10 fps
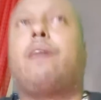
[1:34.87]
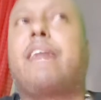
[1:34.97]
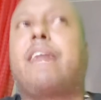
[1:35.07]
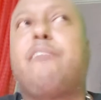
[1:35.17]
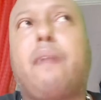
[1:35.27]

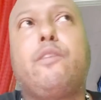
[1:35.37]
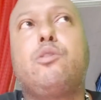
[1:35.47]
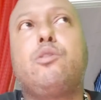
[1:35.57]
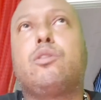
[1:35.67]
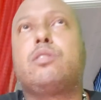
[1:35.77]
gave my views
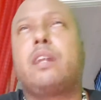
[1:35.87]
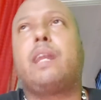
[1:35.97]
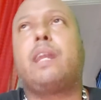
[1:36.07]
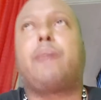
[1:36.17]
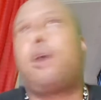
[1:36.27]
on Sunday,
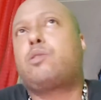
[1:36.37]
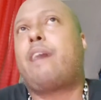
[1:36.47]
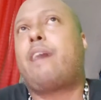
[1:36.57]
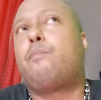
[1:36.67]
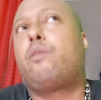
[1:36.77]
but I also have
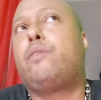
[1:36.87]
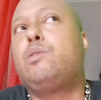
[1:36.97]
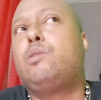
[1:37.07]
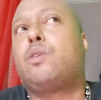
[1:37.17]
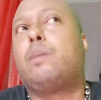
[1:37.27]
more views
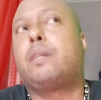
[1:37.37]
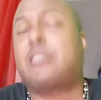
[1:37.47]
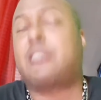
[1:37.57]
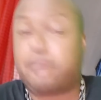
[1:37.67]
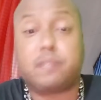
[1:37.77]
on it because
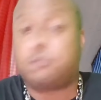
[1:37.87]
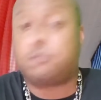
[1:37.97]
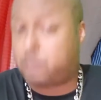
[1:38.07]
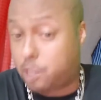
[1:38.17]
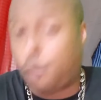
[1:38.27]
I've been
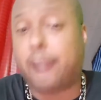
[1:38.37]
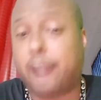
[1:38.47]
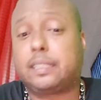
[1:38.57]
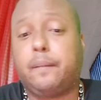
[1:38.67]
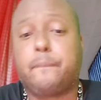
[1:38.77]
still
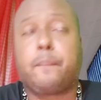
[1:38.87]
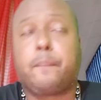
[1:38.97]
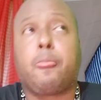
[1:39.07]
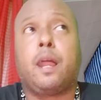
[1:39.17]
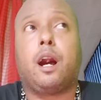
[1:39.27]
watching,
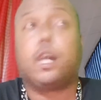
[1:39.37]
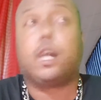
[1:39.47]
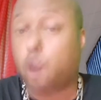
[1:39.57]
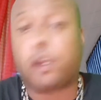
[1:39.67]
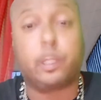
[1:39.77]

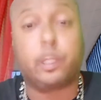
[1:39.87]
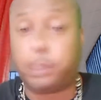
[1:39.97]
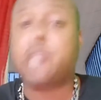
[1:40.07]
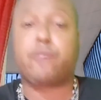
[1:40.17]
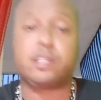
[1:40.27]
talking to
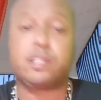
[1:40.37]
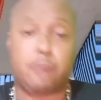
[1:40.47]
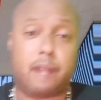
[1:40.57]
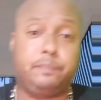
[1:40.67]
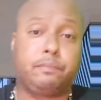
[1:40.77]
police friends of
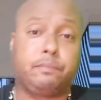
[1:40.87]
mine,